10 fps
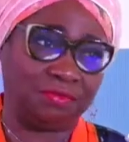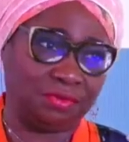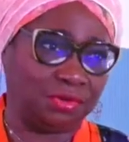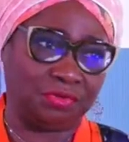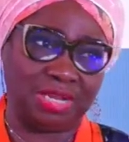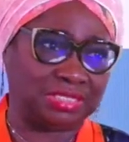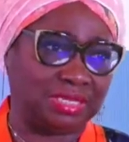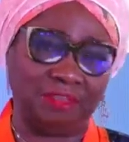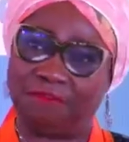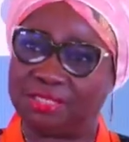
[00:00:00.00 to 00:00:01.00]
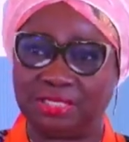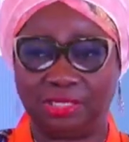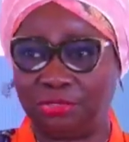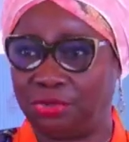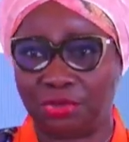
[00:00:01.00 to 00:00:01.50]
regret investing
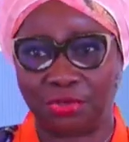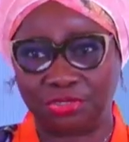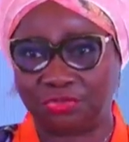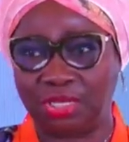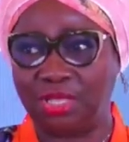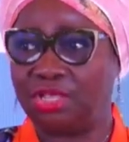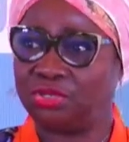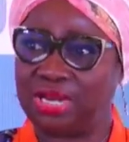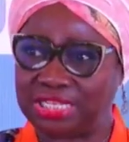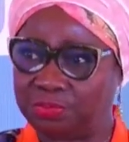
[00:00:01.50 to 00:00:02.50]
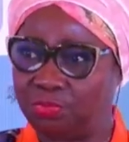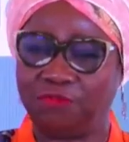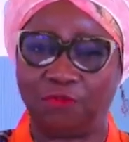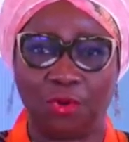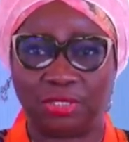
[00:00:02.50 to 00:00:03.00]
in your country. So let's
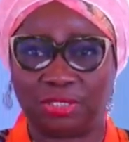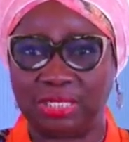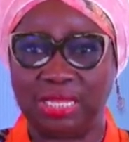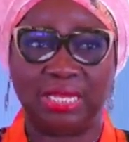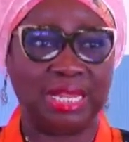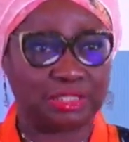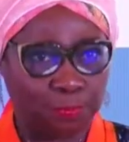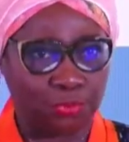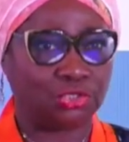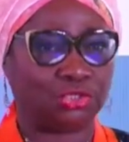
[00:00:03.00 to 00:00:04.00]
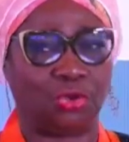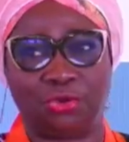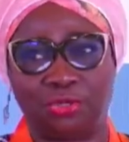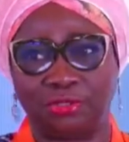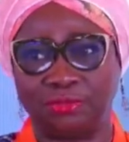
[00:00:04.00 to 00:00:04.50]
move on. Let's push
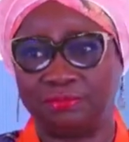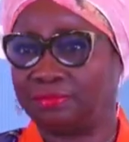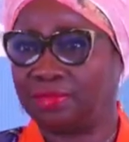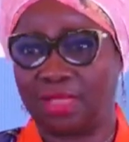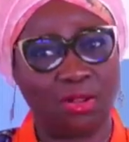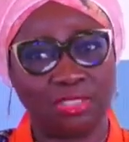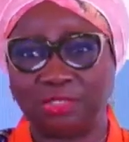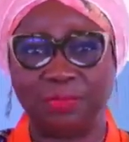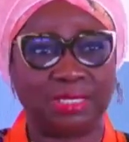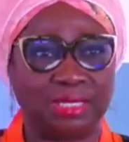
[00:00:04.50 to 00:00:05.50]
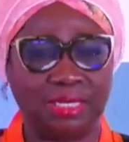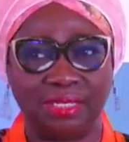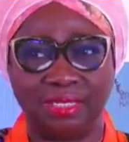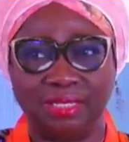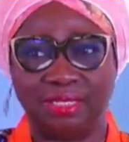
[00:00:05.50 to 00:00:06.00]
on. Ultimately,
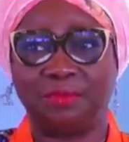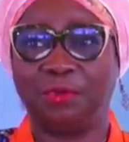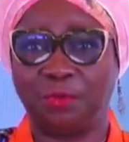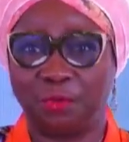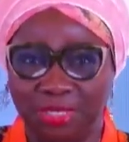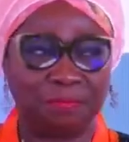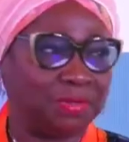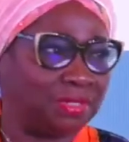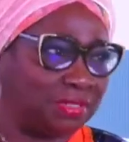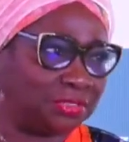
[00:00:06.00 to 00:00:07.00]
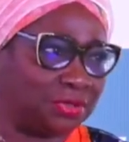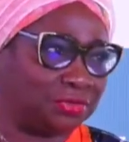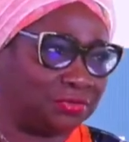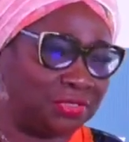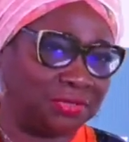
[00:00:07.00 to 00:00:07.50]
we will build this
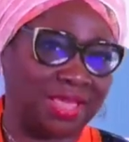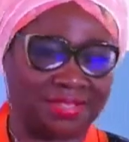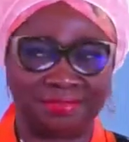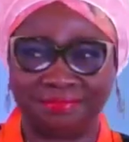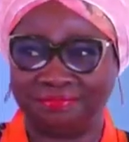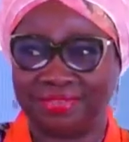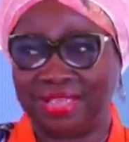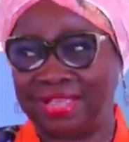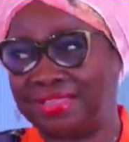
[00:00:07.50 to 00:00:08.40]
country together. I